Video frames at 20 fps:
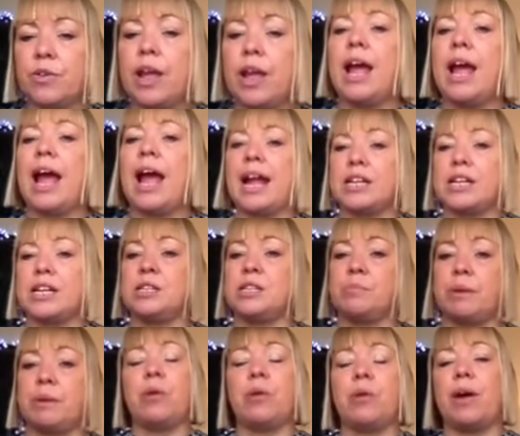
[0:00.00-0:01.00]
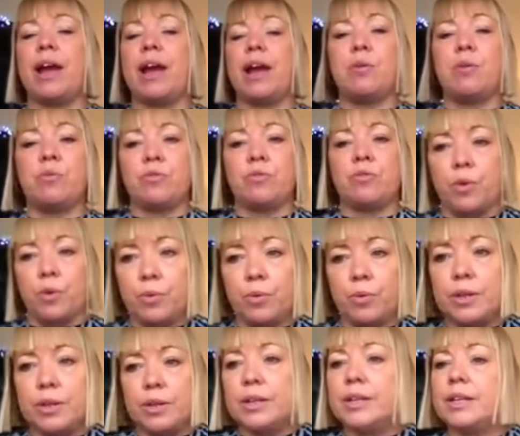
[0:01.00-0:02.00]
actually being quite helpful,
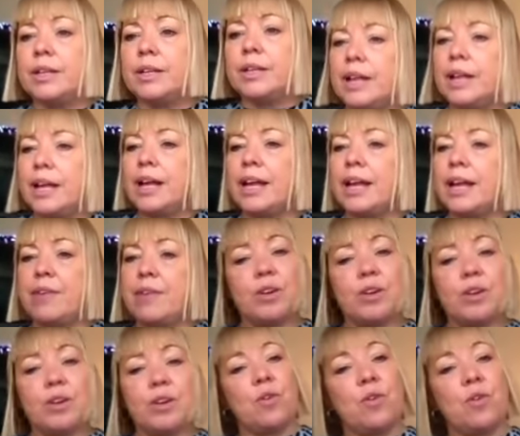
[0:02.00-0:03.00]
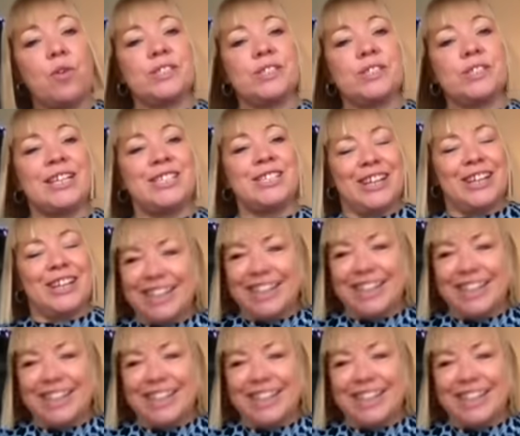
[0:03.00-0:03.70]
and having a conversation,